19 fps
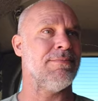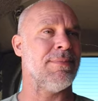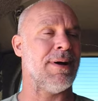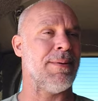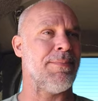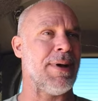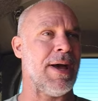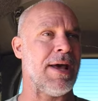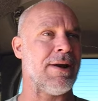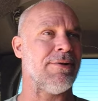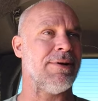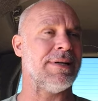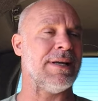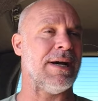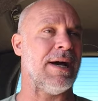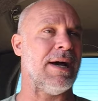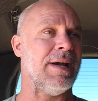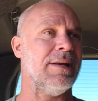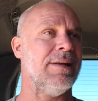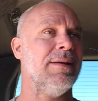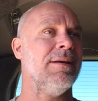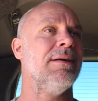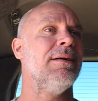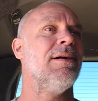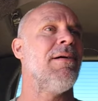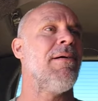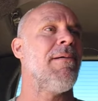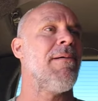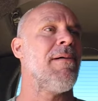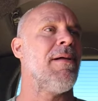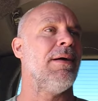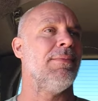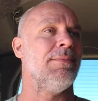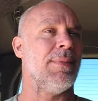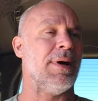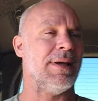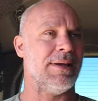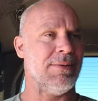battery died,
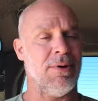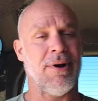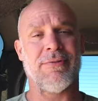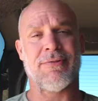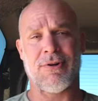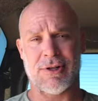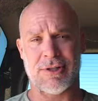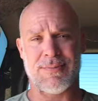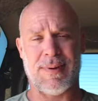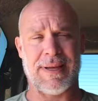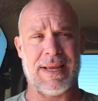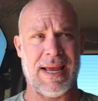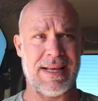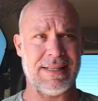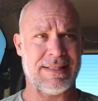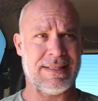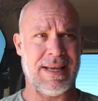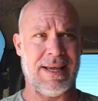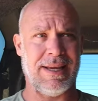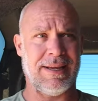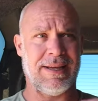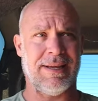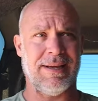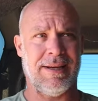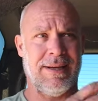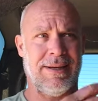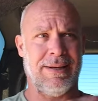my gas tank